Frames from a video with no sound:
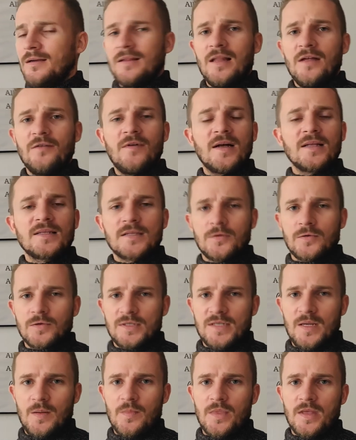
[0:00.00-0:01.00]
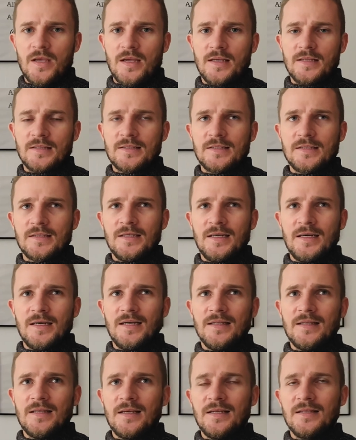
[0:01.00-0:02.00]
Lavazza or something.
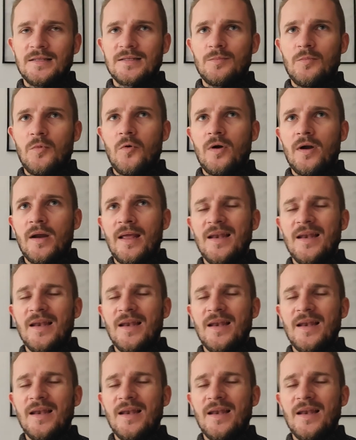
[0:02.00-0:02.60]
It's a more